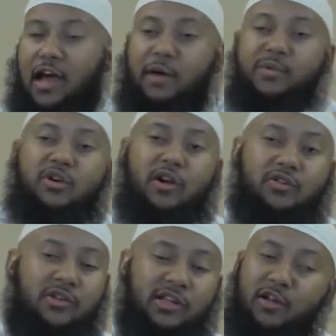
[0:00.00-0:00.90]
I'm
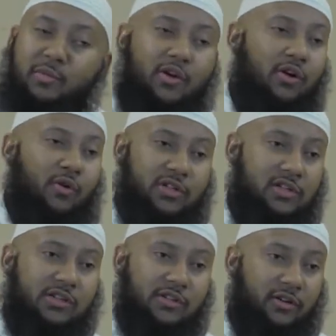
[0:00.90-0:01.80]
sorry today there'll be no
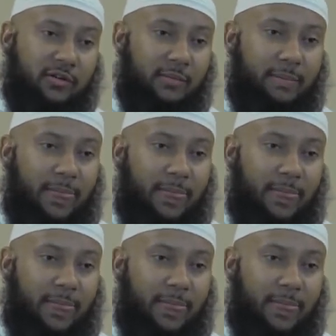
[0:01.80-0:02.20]
questions though.